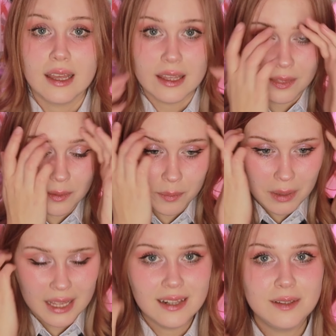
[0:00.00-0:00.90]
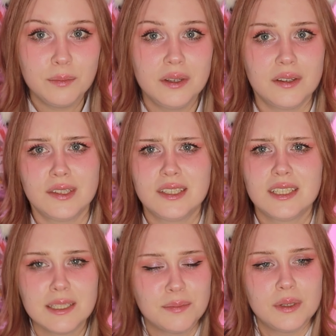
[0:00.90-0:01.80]
in the mail, because
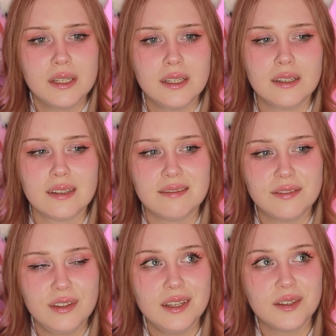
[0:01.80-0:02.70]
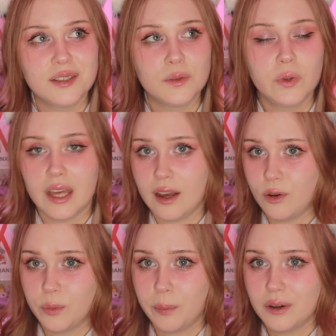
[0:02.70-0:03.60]
shipping figures
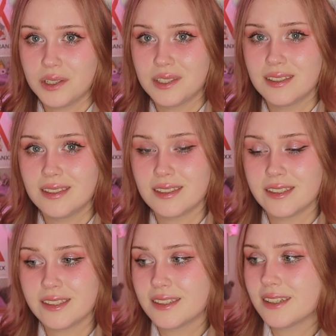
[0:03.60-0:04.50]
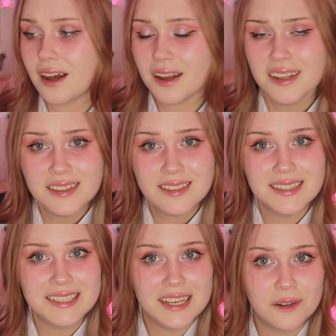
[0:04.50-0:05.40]
without boxes are kind of
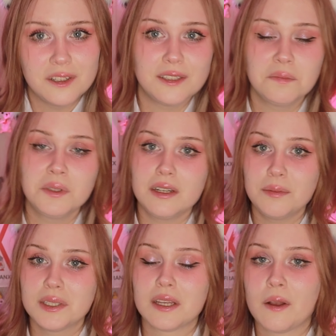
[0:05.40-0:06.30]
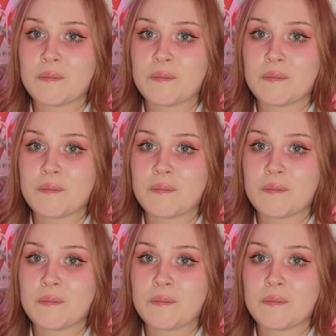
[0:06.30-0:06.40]
scary sometimes.